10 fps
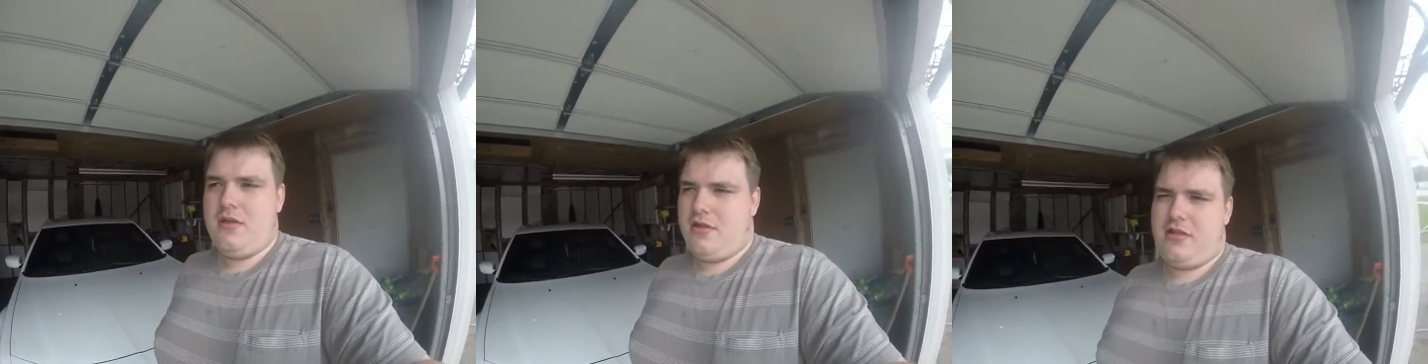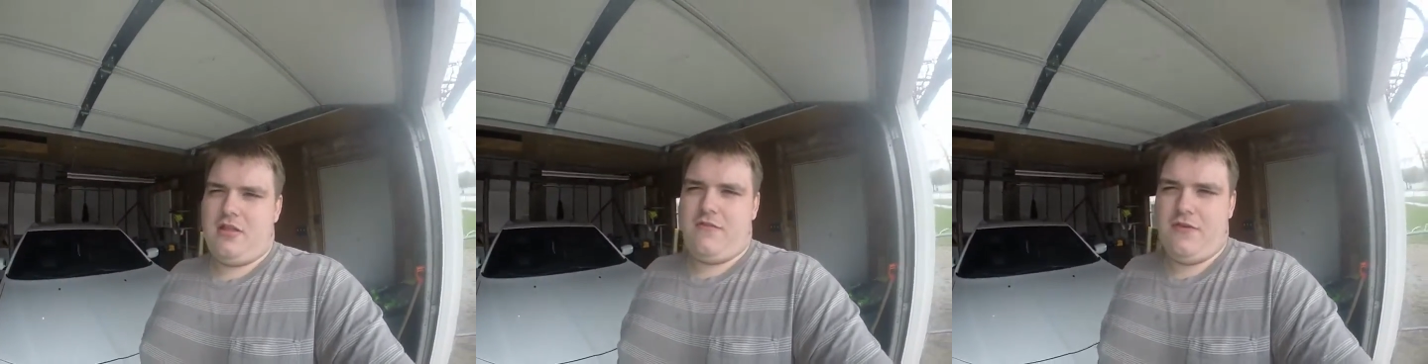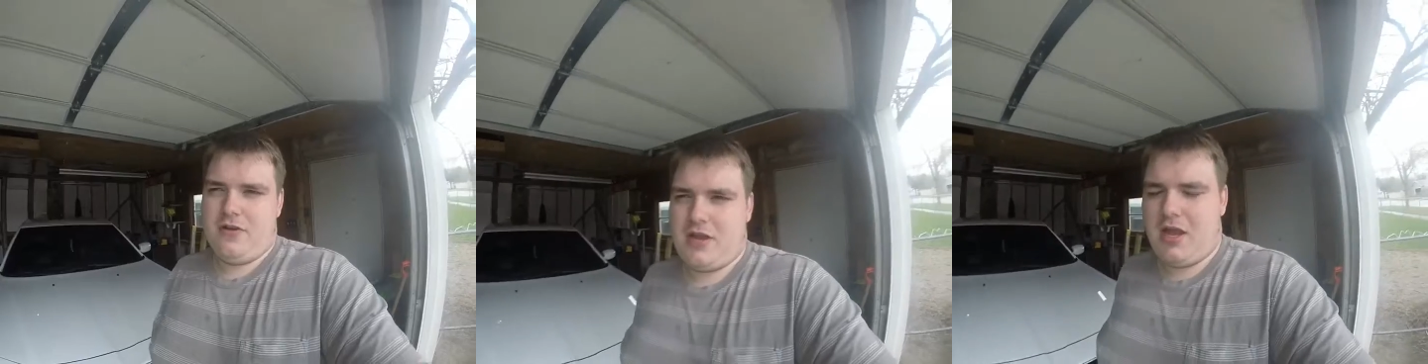this is the
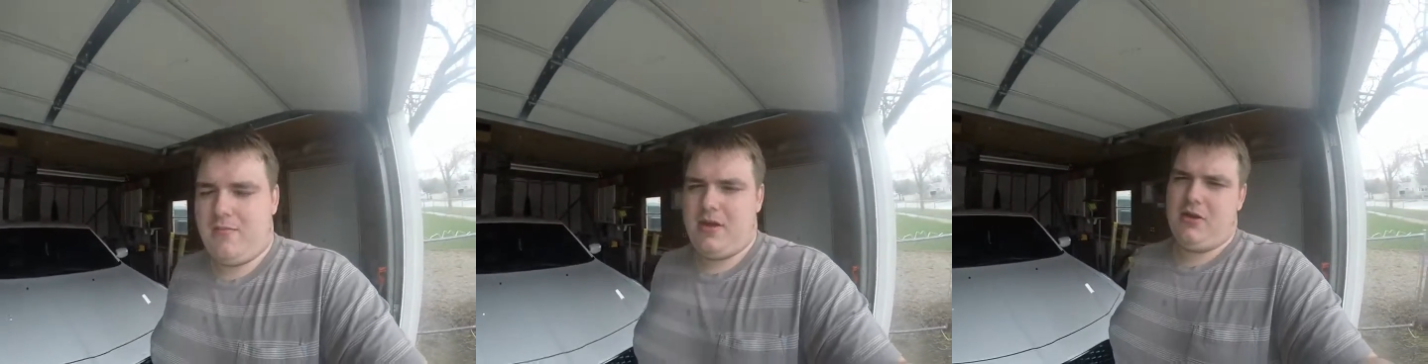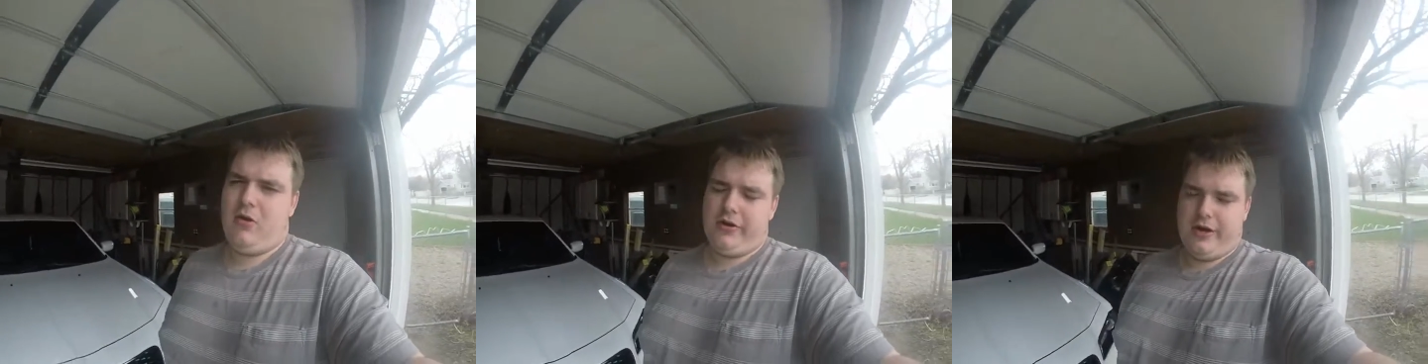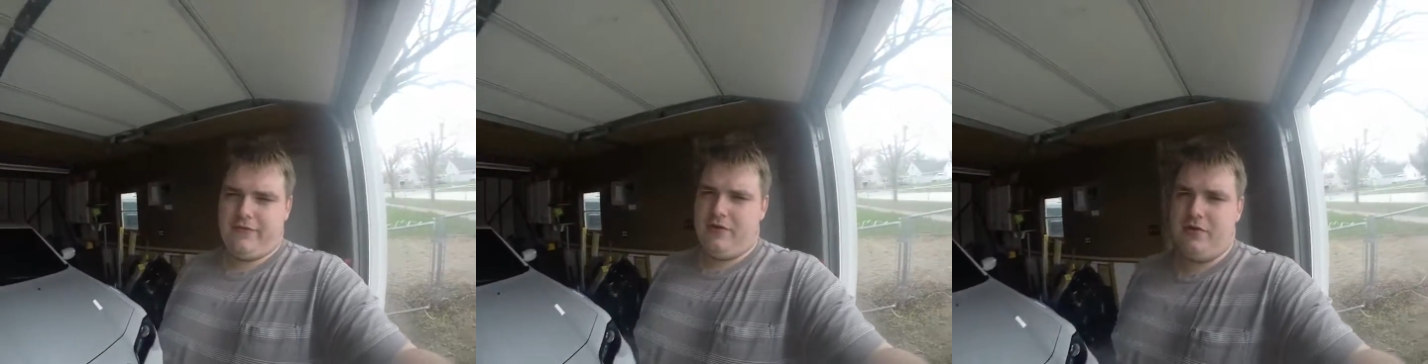first time me and
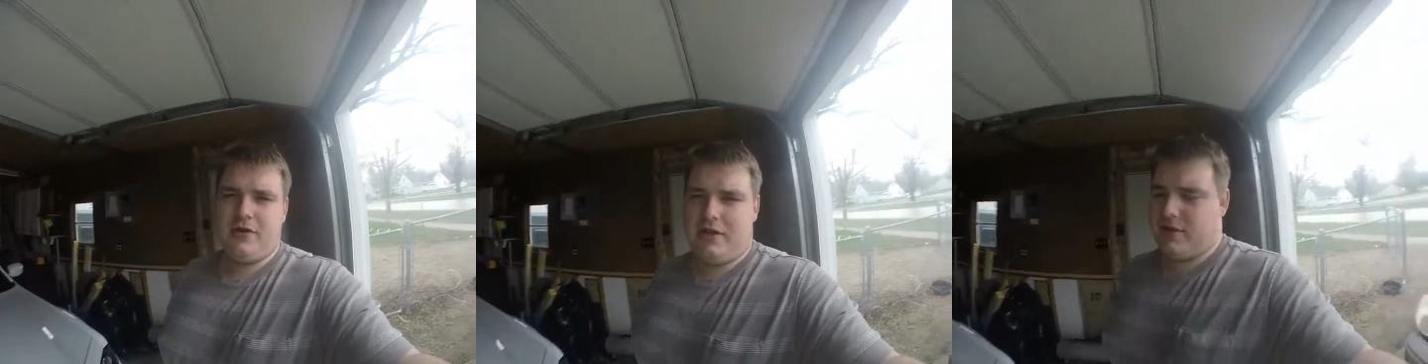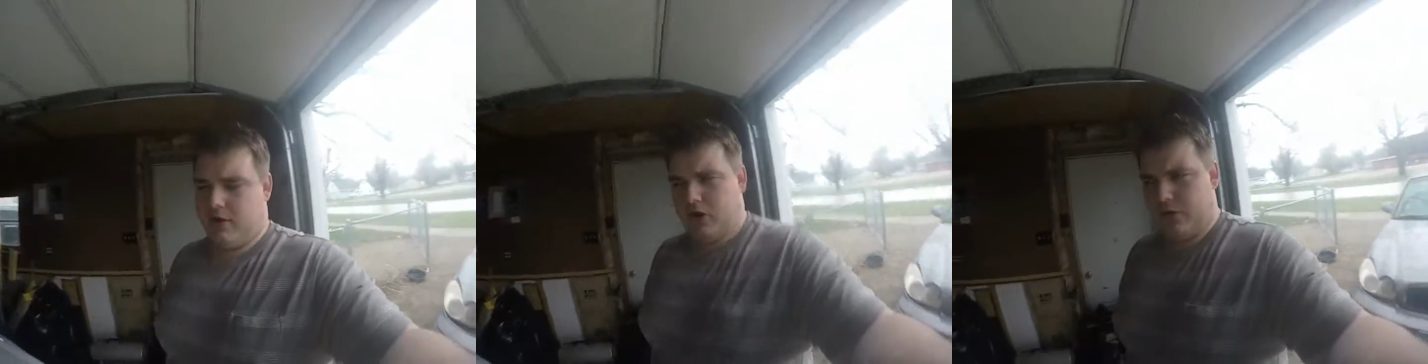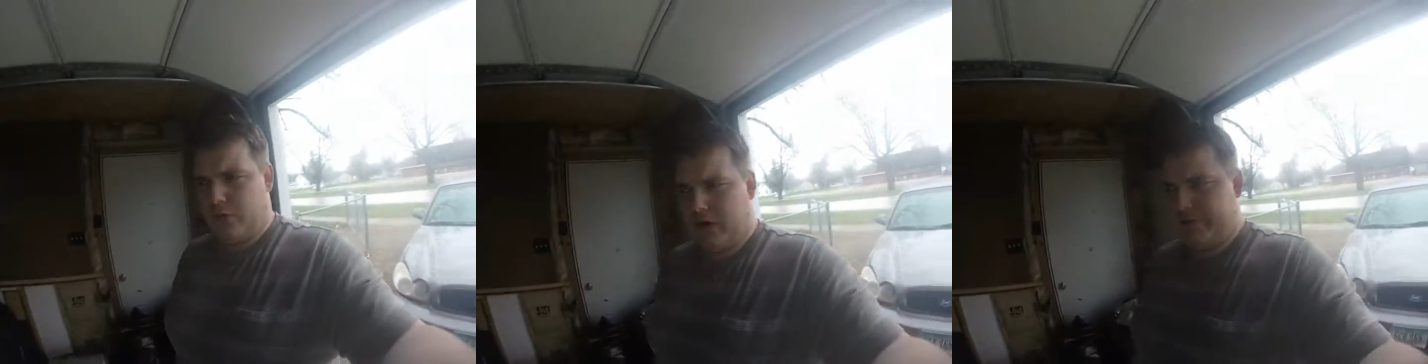Holden ever installed
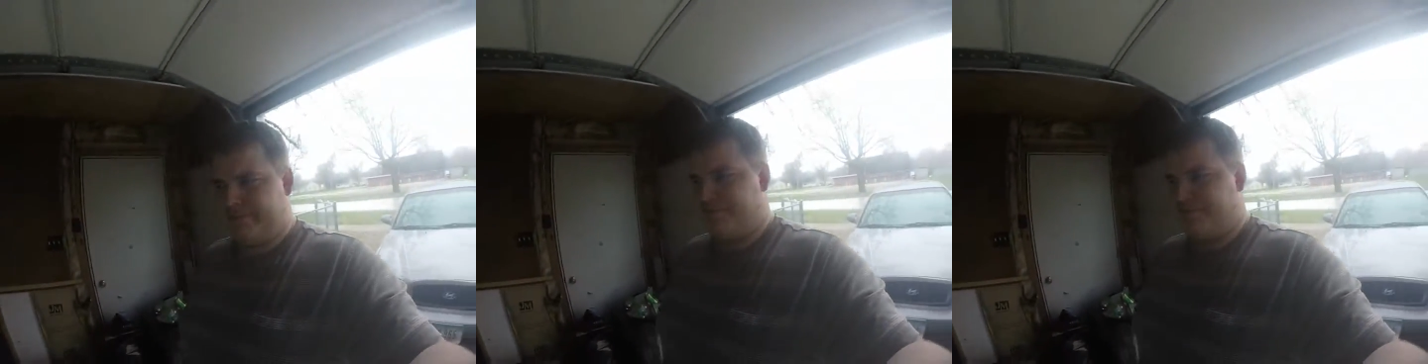one.